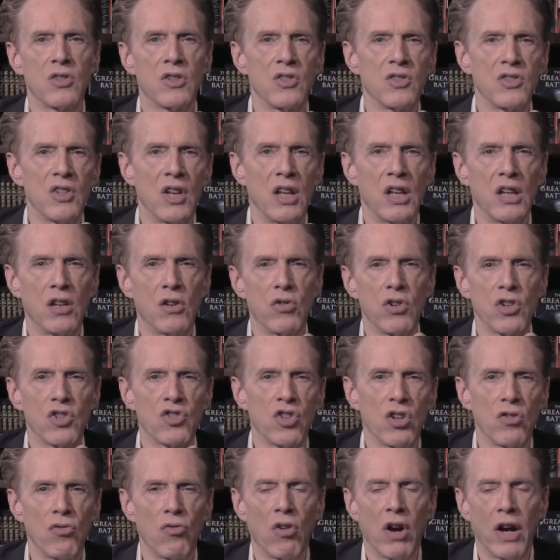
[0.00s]
to say
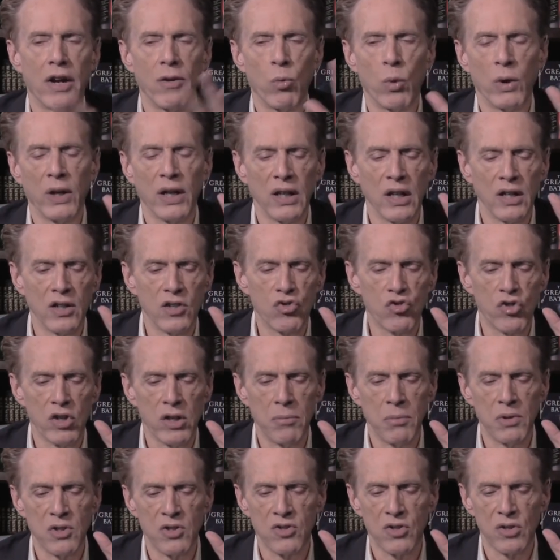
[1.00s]
Christian right-wing
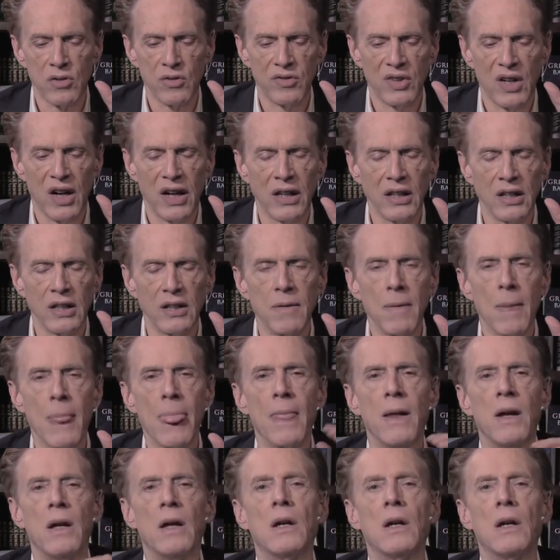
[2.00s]
extremists are violent,